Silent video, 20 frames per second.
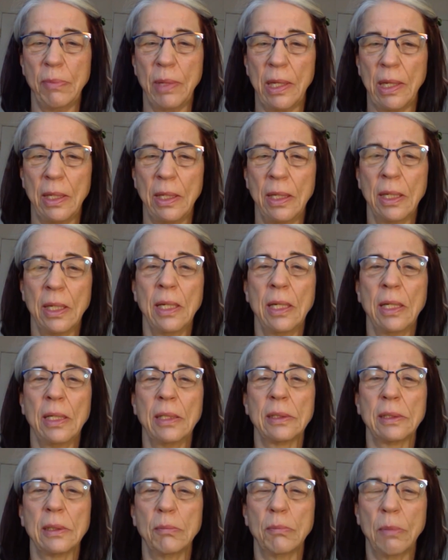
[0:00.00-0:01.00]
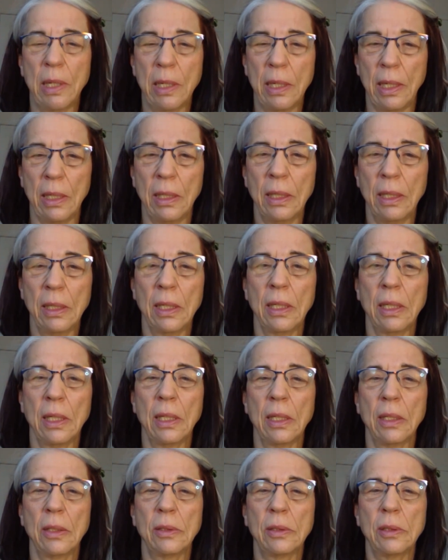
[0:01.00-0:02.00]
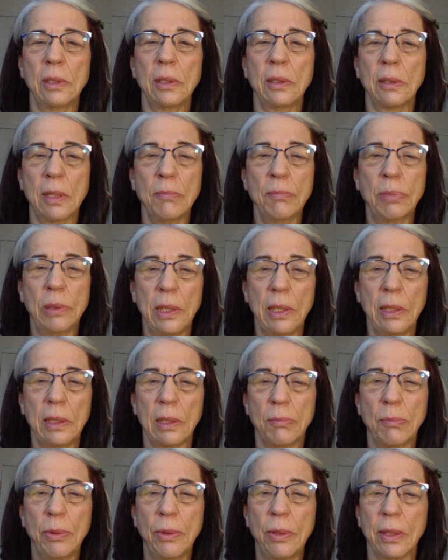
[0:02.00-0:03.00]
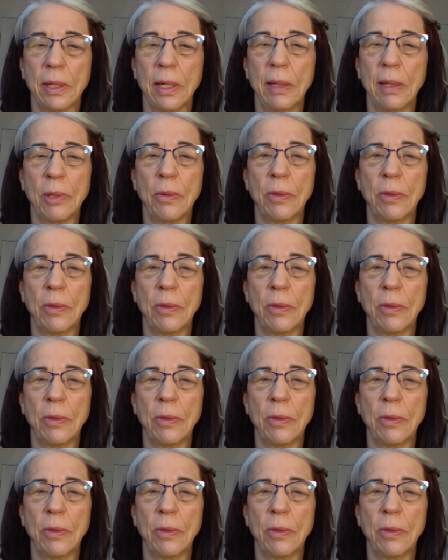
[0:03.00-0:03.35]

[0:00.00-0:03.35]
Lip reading: me some money to complete the book. I'm